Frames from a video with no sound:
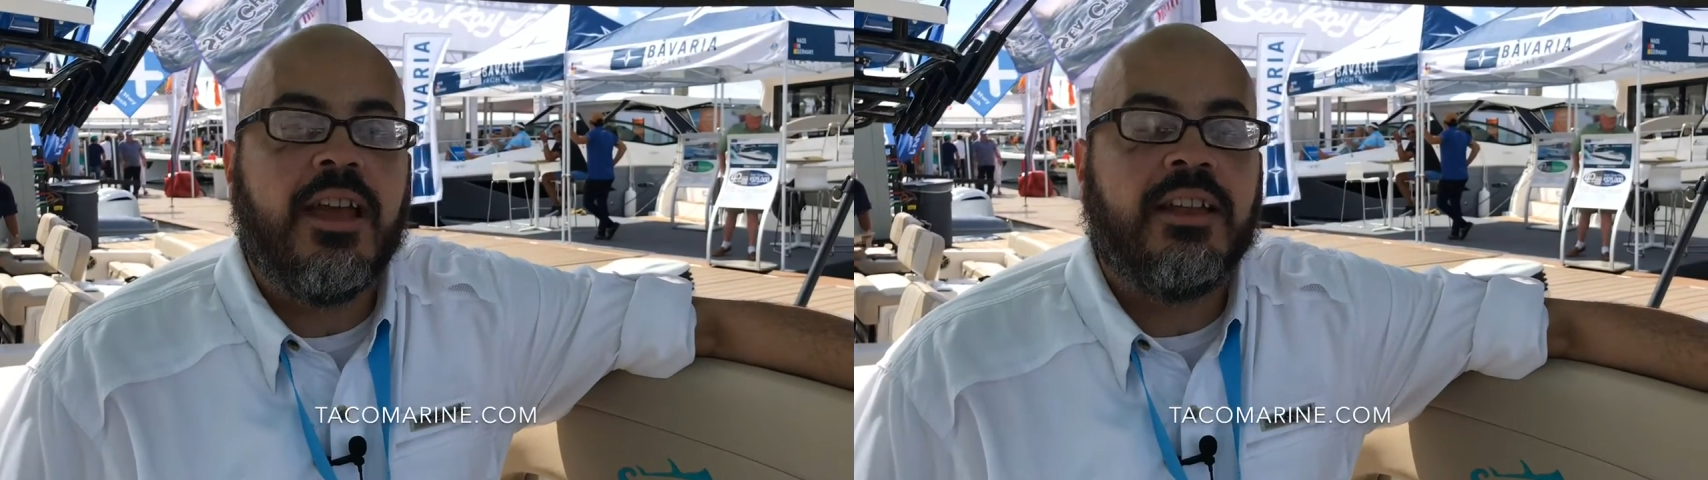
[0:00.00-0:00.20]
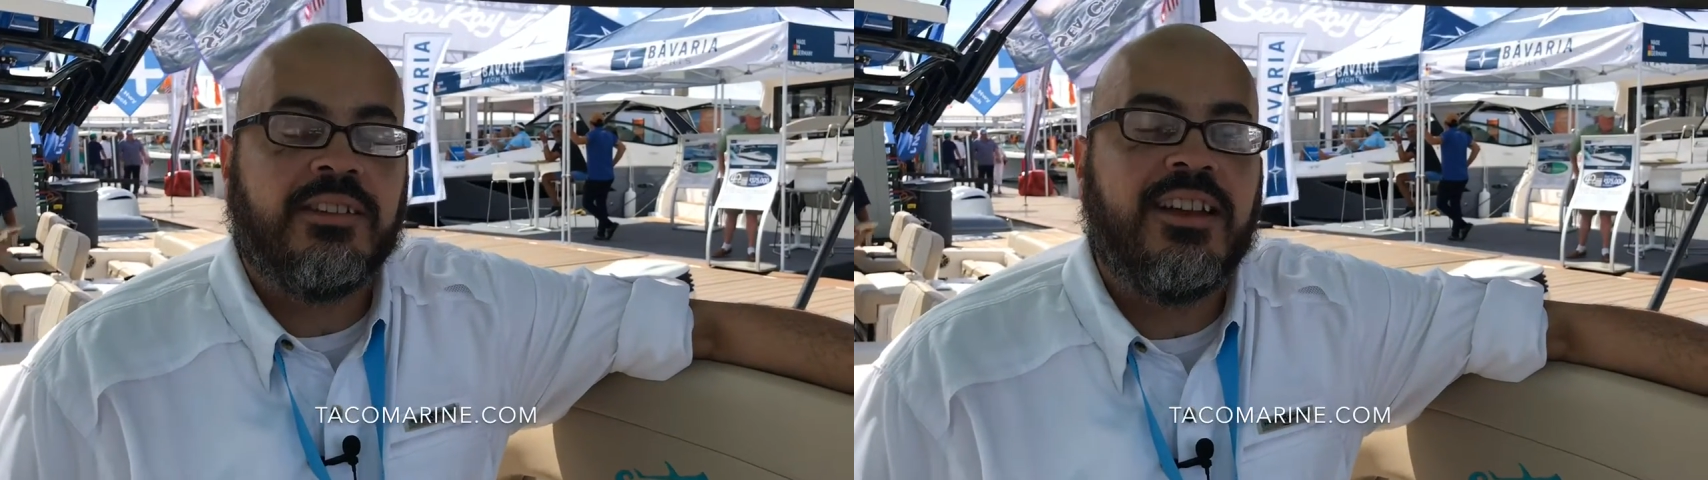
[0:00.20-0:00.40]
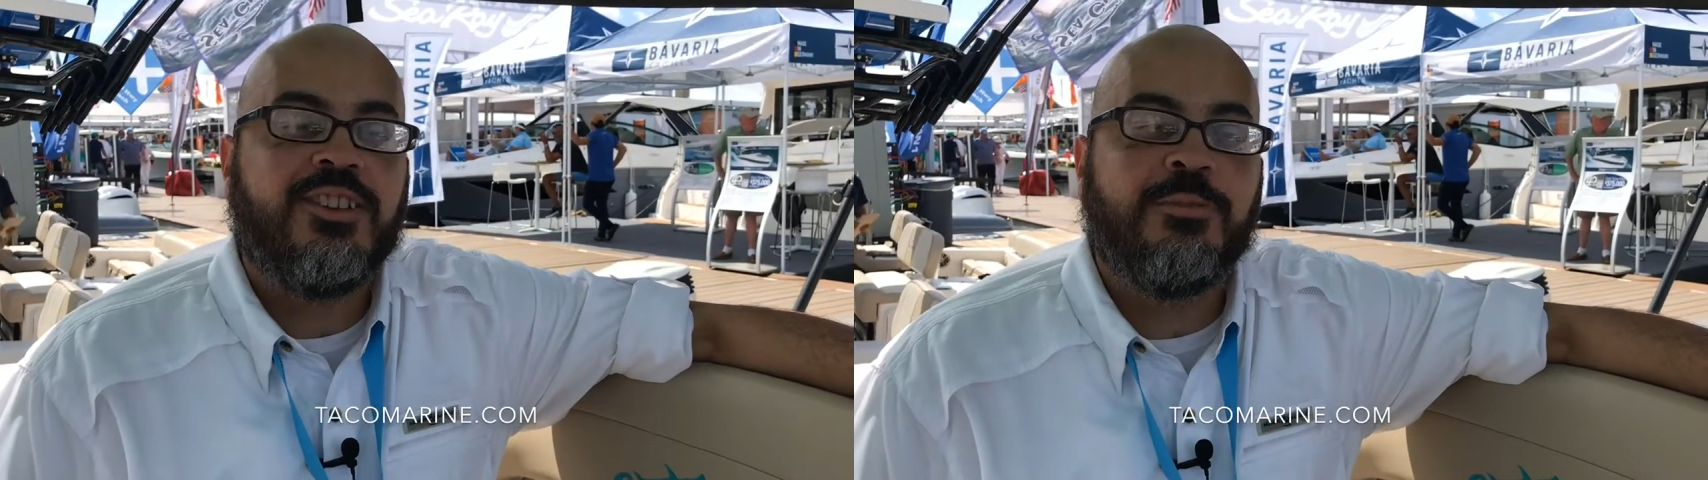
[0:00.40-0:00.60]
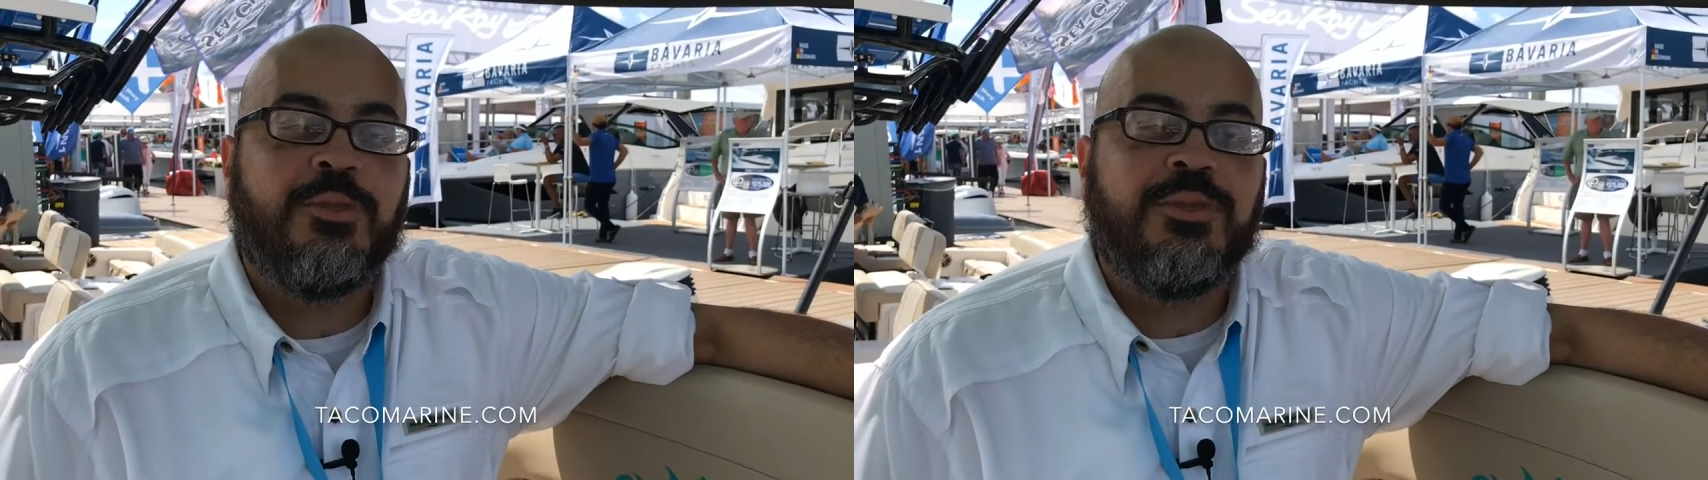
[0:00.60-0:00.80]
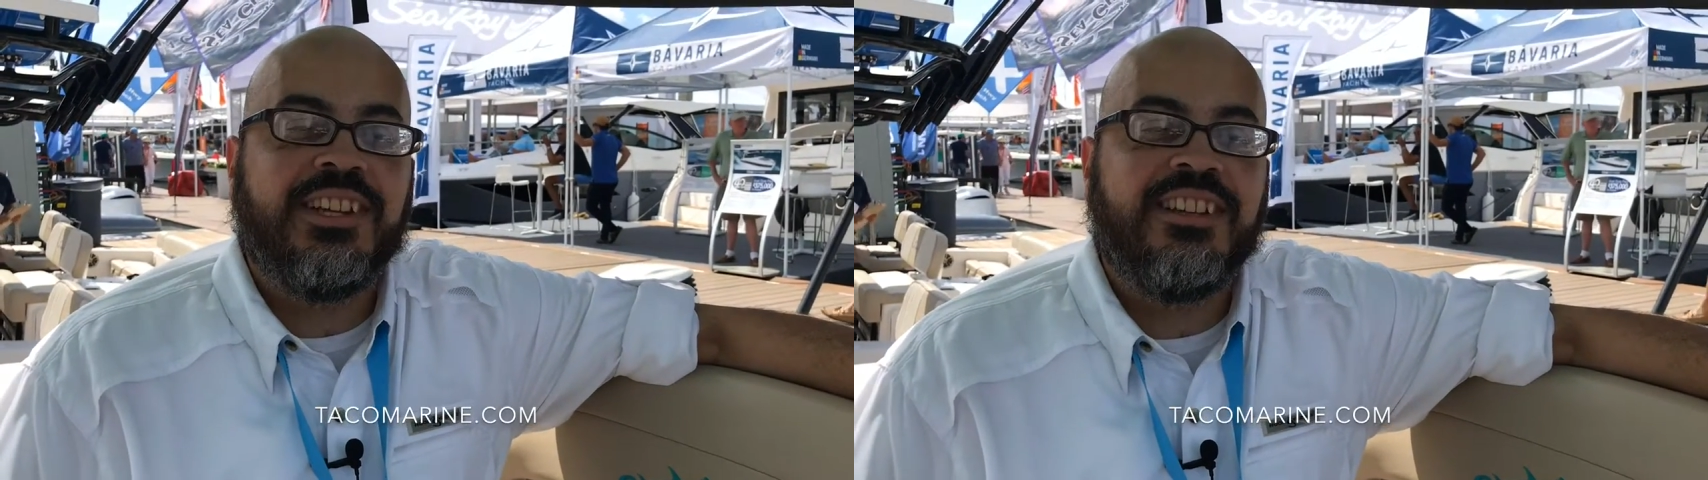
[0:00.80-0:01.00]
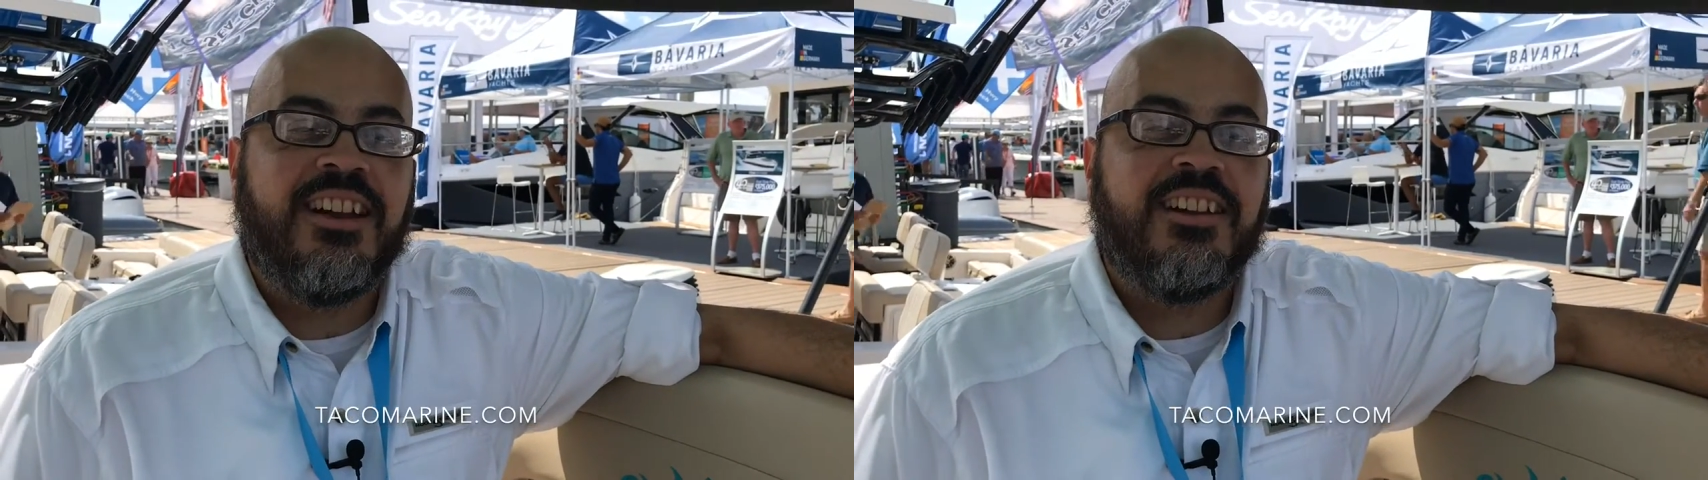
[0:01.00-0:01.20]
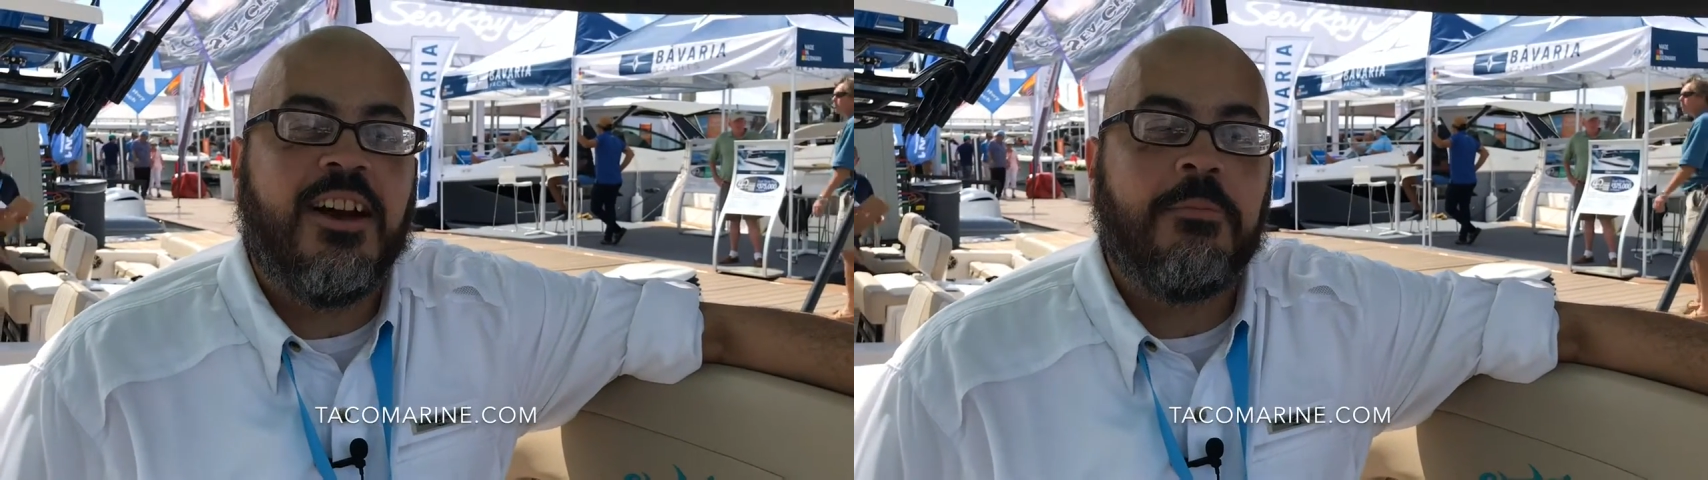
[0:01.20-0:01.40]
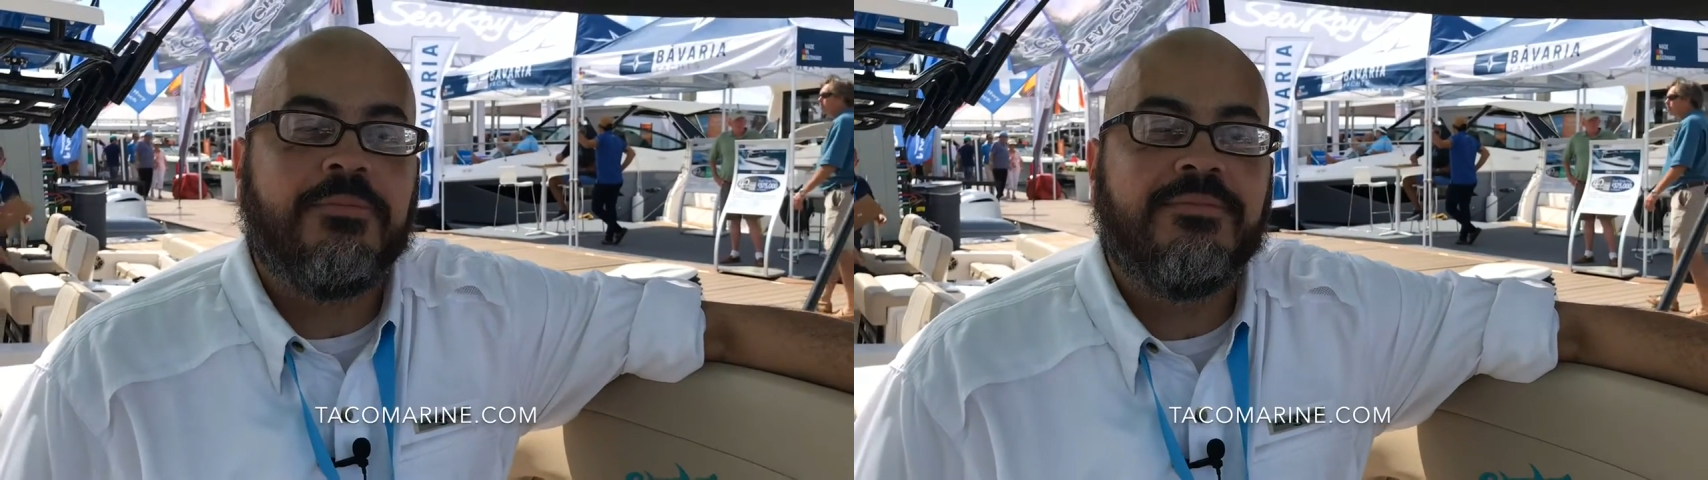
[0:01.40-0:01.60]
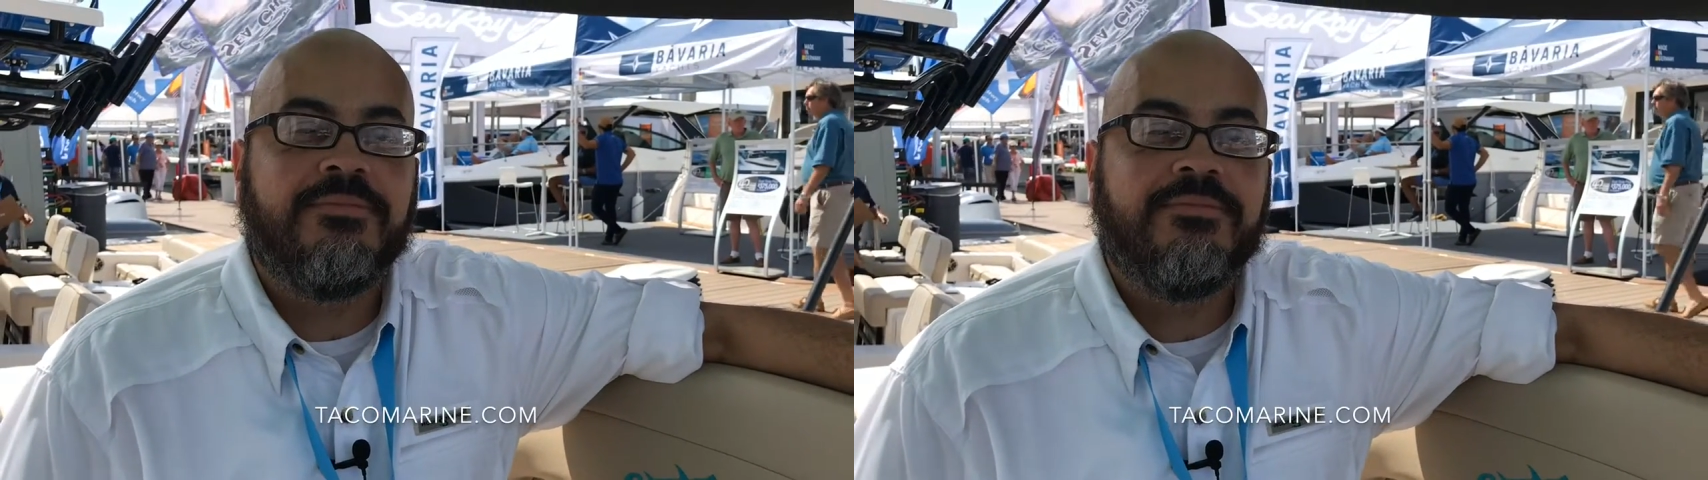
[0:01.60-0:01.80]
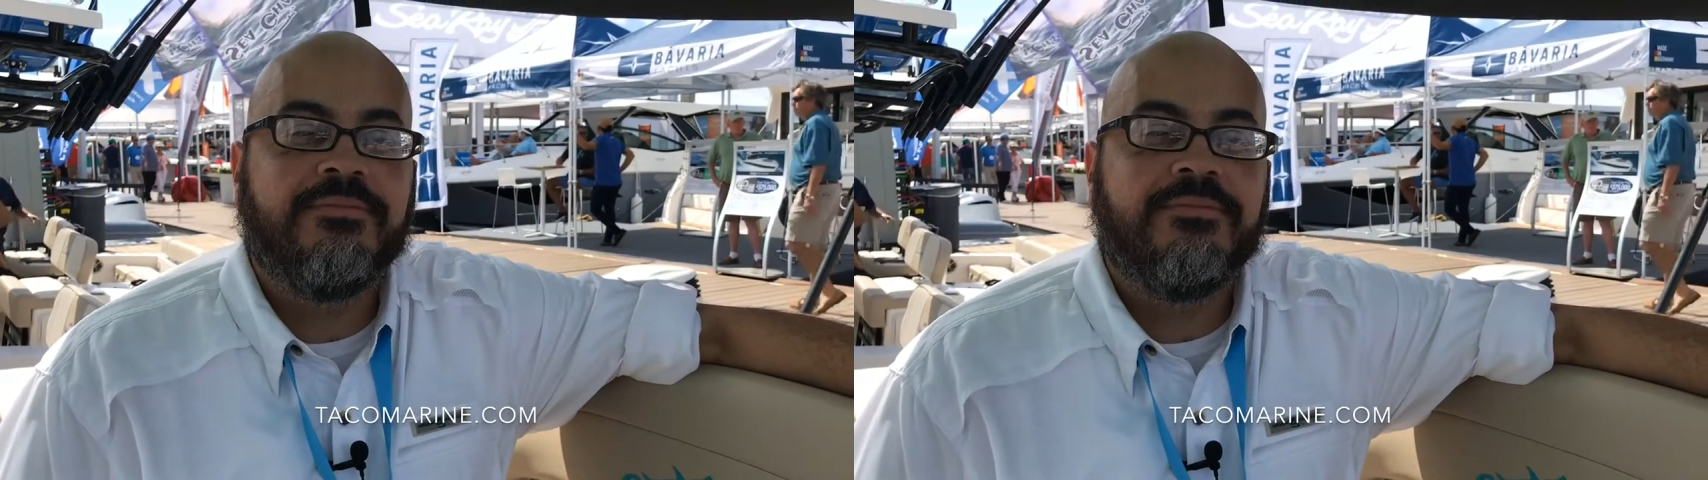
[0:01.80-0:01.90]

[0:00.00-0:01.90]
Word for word: at tacomarine.com.